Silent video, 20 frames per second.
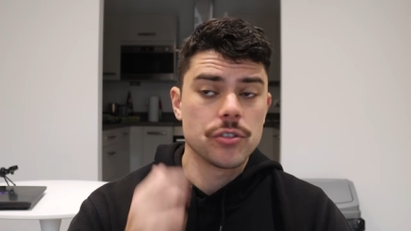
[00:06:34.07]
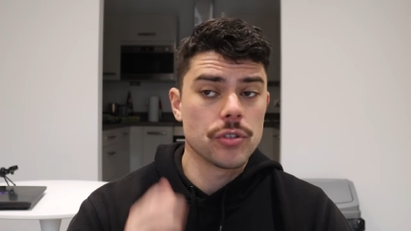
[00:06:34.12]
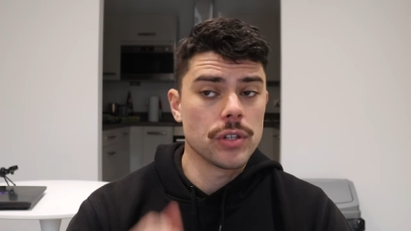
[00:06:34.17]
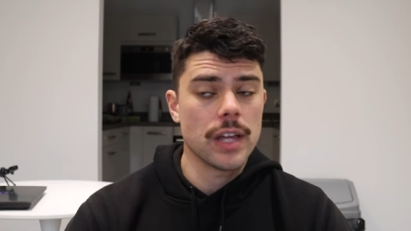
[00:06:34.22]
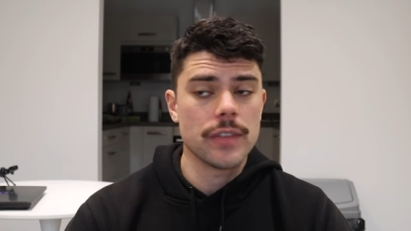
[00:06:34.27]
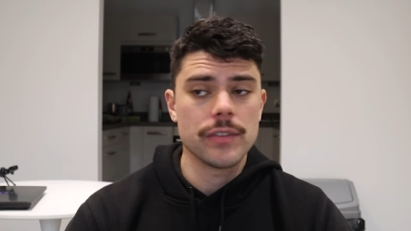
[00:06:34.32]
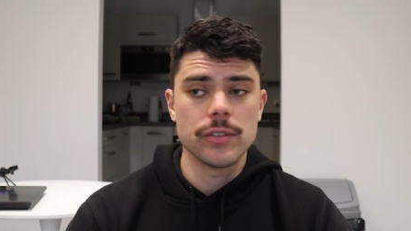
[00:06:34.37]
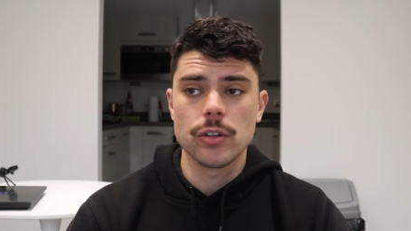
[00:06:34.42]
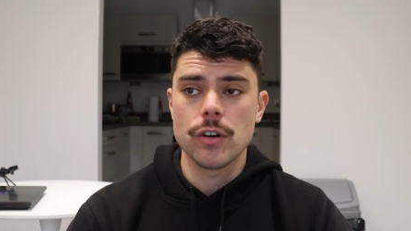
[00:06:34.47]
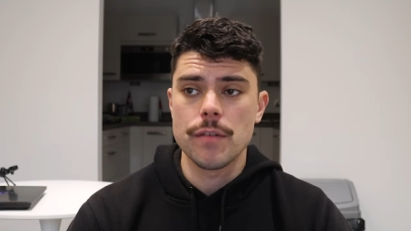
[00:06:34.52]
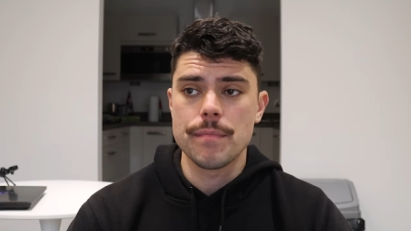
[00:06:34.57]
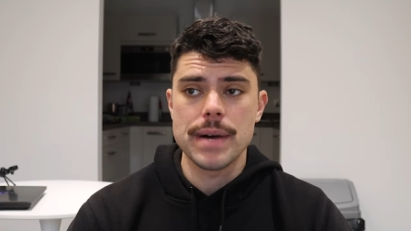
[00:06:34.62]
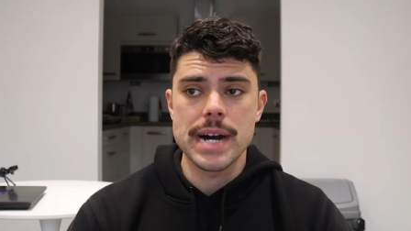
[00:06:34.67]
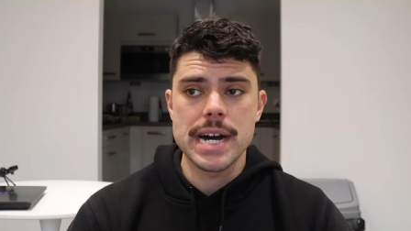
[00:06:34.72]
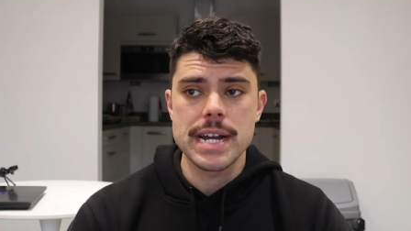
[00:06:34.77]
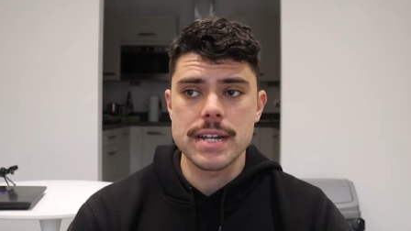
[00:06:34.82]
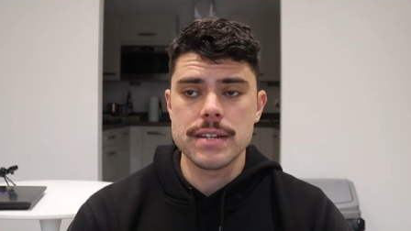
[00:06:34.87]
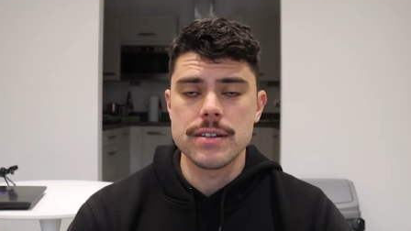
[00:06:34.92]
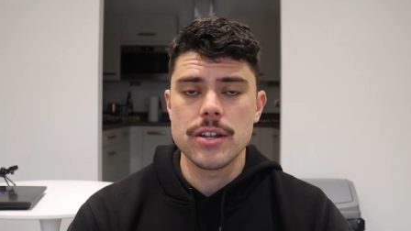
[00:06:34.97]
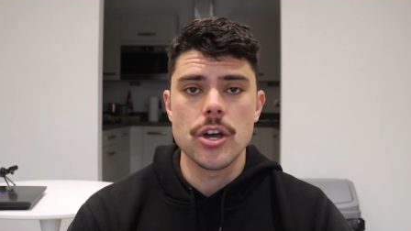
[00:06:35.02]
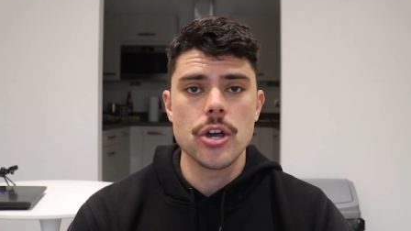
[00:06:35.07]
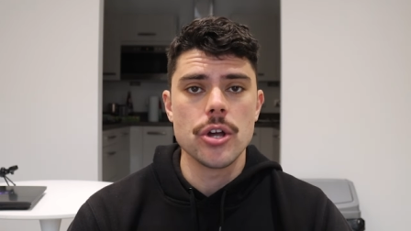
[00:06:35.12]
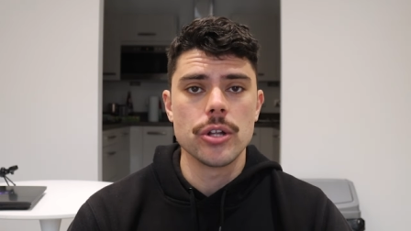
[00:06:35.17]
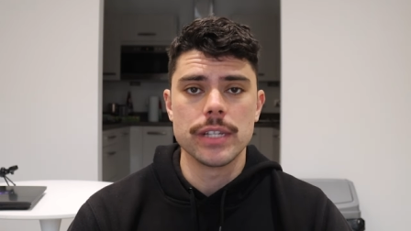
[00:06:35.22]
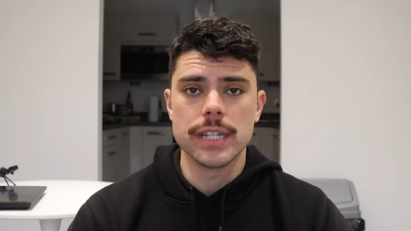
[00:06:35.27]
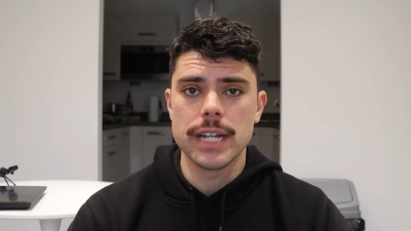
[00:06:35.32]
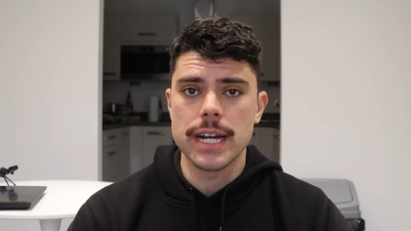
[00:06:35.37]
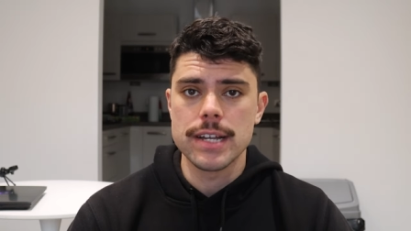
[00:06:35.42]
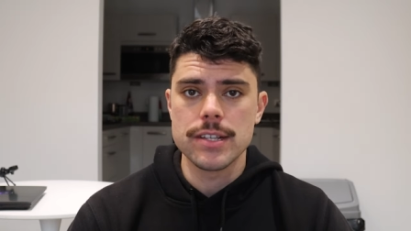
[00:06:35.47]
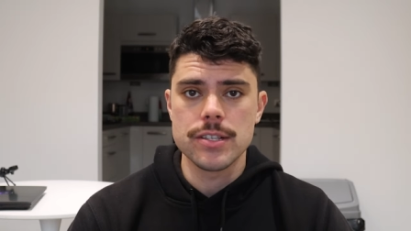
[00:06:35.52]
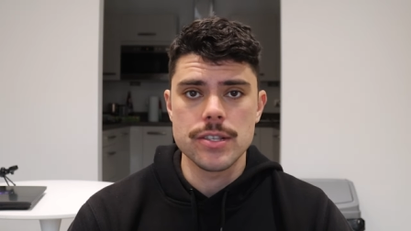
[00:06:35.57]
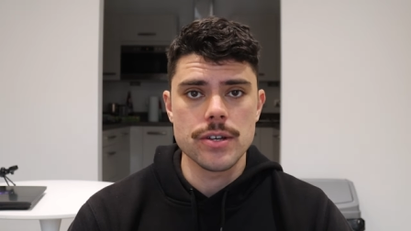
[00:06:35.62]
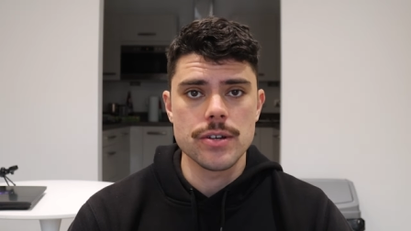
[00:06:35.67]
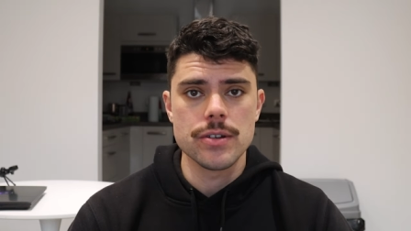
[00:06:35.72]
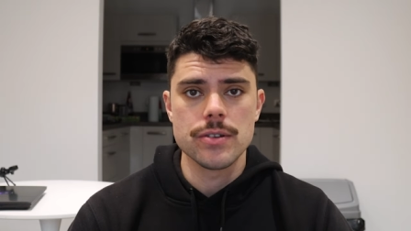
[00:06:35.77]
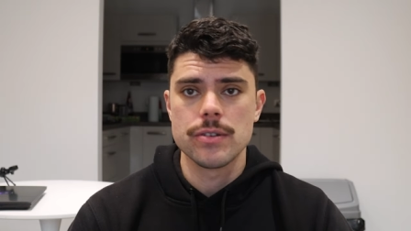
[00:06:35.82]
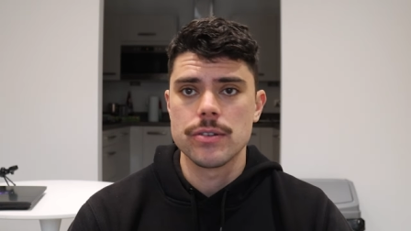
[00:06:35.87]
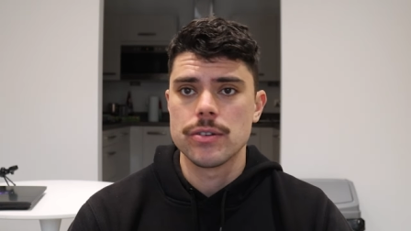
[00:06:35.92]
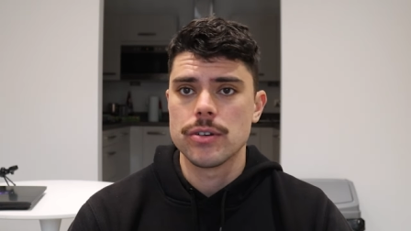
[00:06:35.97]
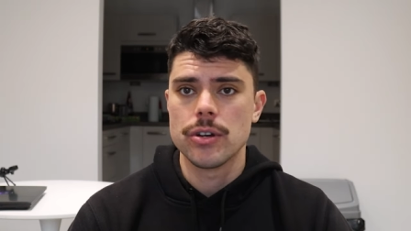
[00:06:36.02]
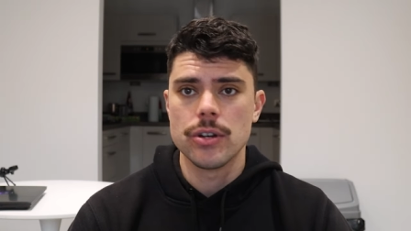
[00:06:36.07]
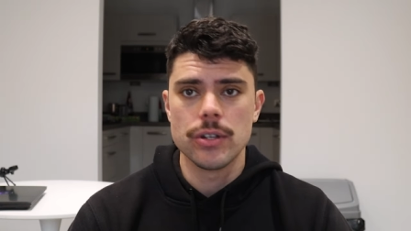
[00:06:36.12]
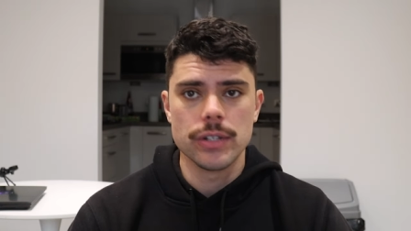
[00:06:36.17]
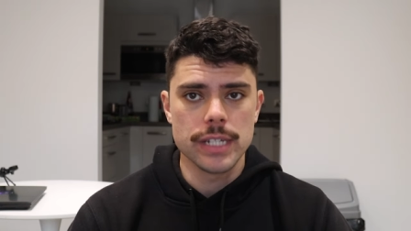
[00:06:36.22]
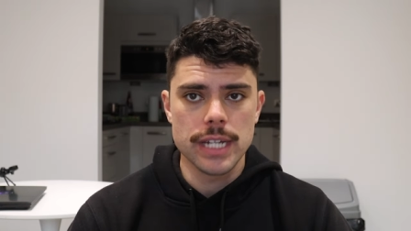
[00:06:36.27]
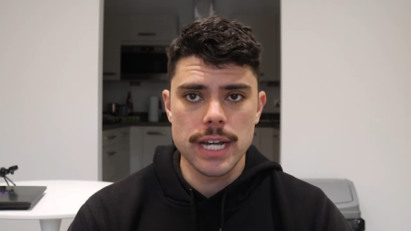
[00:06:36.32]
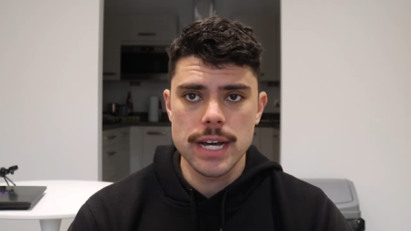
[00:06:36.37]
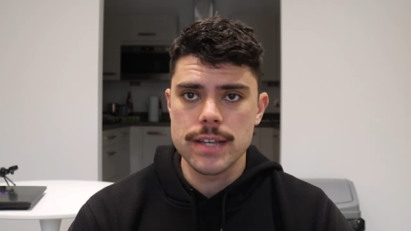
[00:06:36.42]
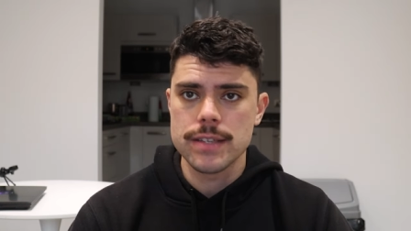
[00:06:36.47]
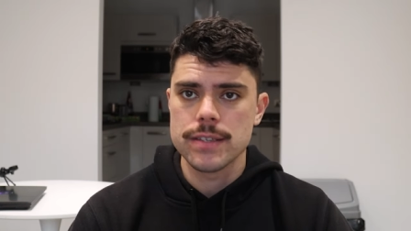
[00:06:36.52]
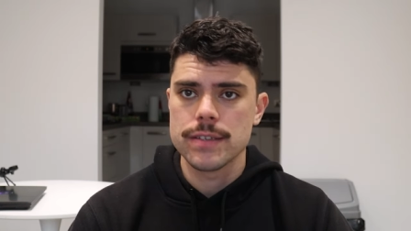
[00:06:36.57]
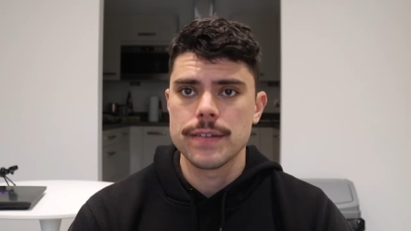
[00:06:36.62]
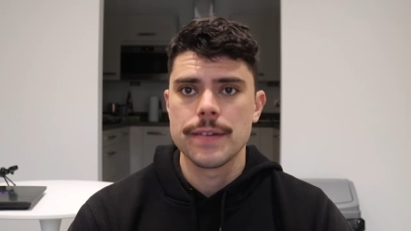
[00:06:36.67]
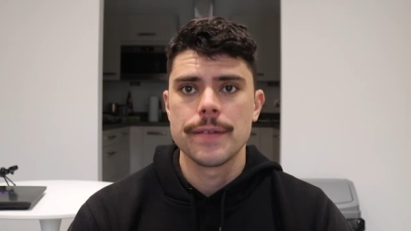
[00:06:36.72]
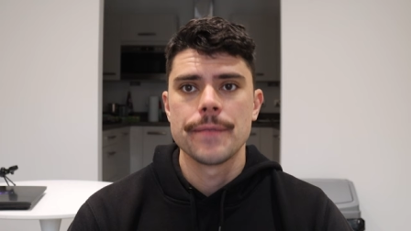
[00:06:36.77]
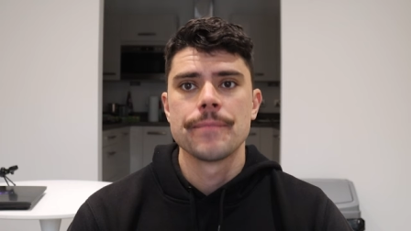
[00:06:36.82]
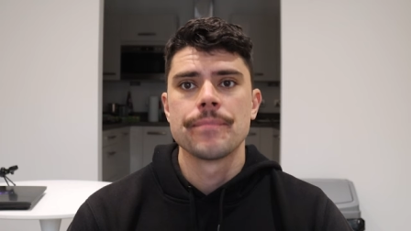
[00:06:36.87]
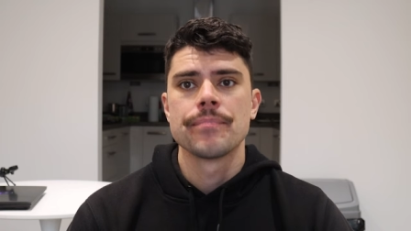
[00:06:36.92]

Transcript: do like the look of Barnett early days though. Early days.